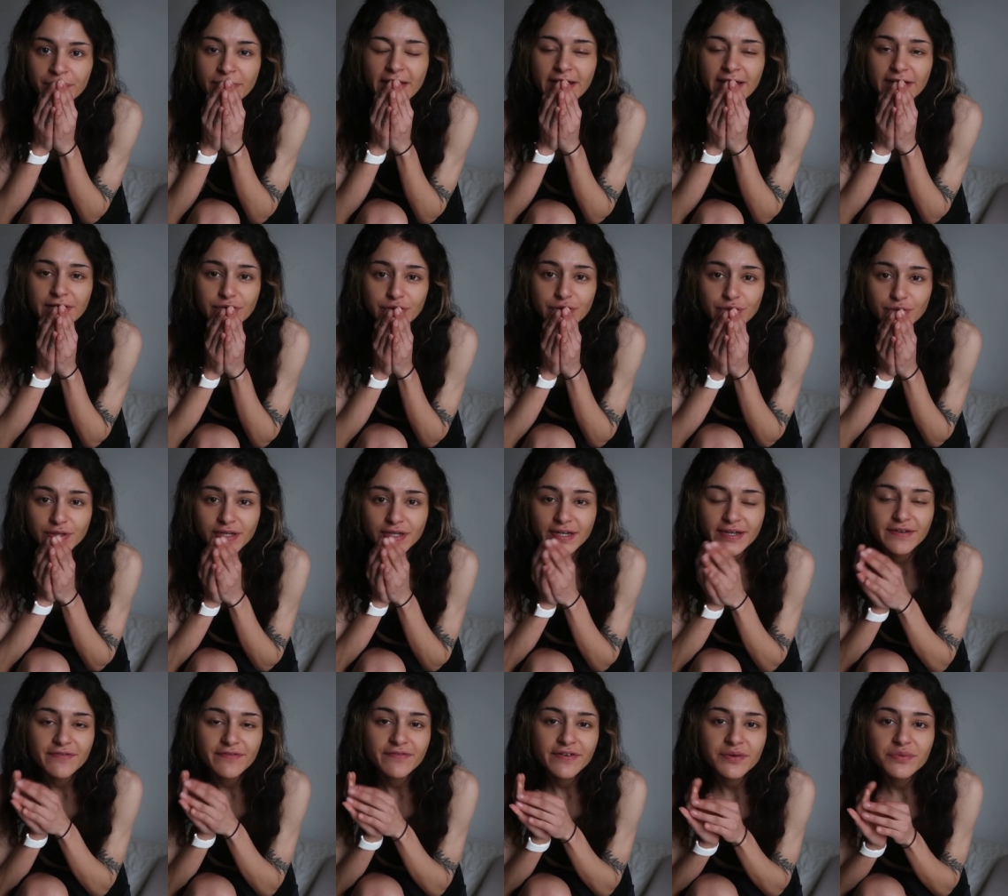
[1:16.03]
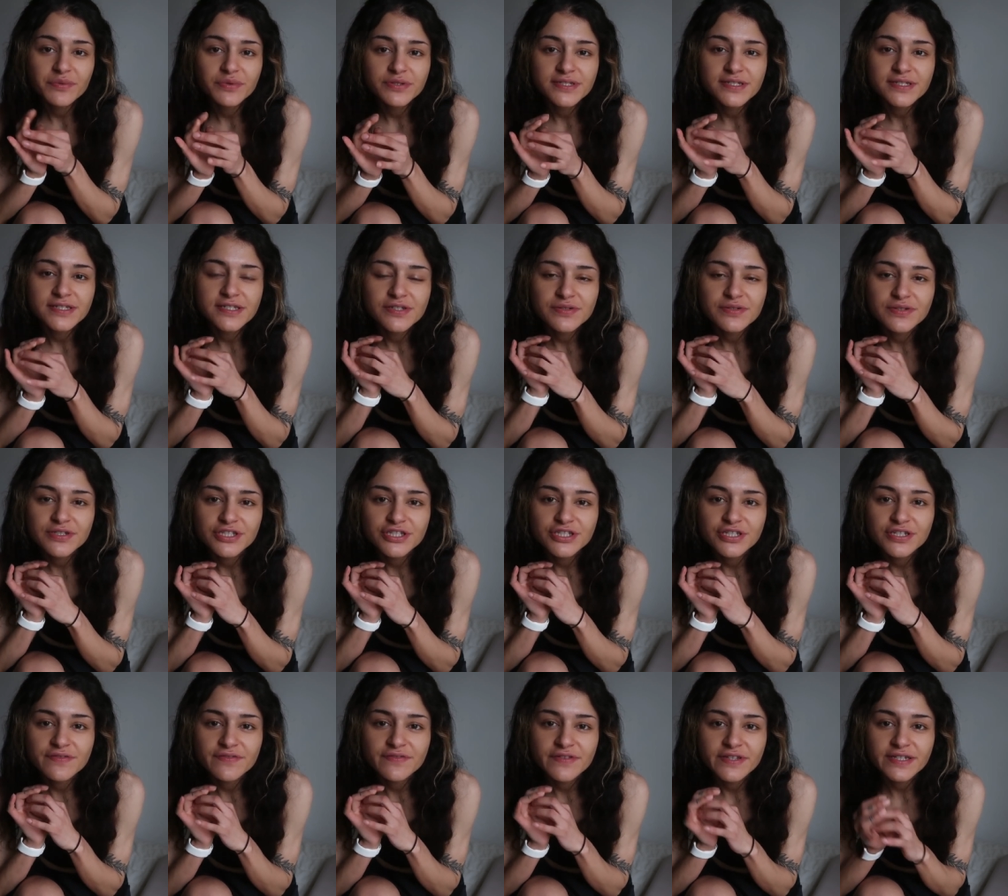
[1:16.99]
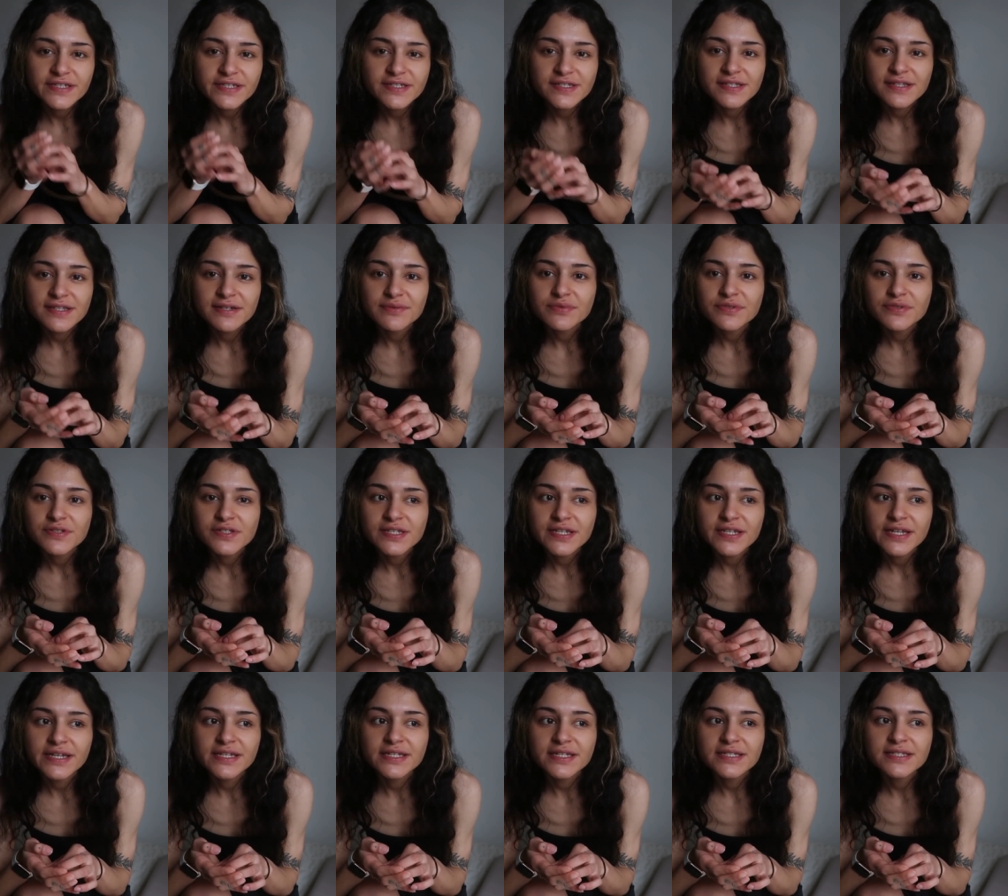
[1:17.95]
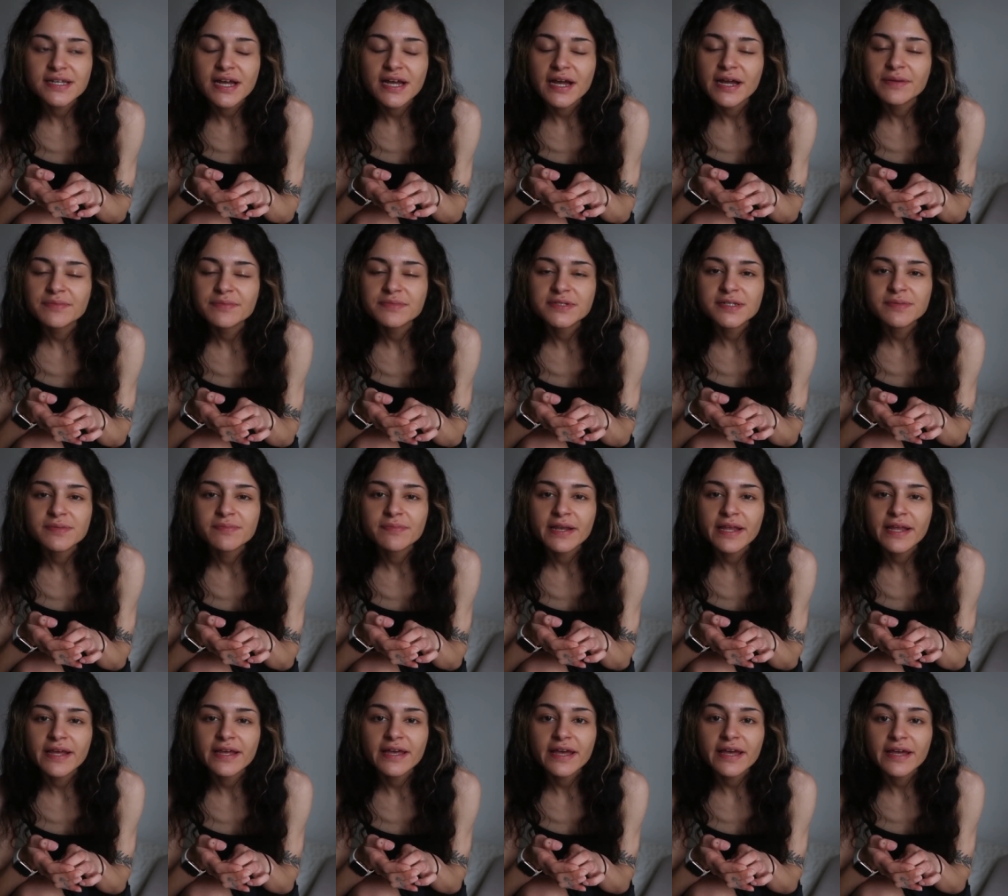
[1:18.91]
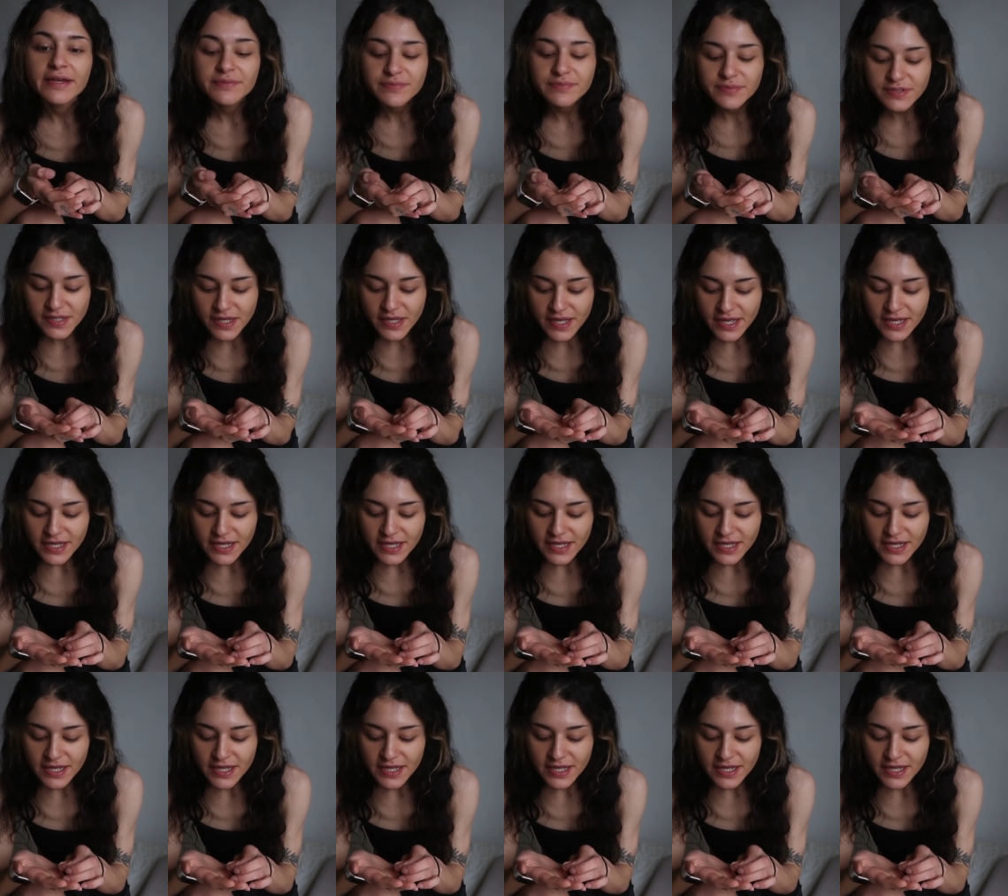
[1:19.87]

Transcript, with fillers: I knew that if I wanted to achieve this, there wasn't any time to play games.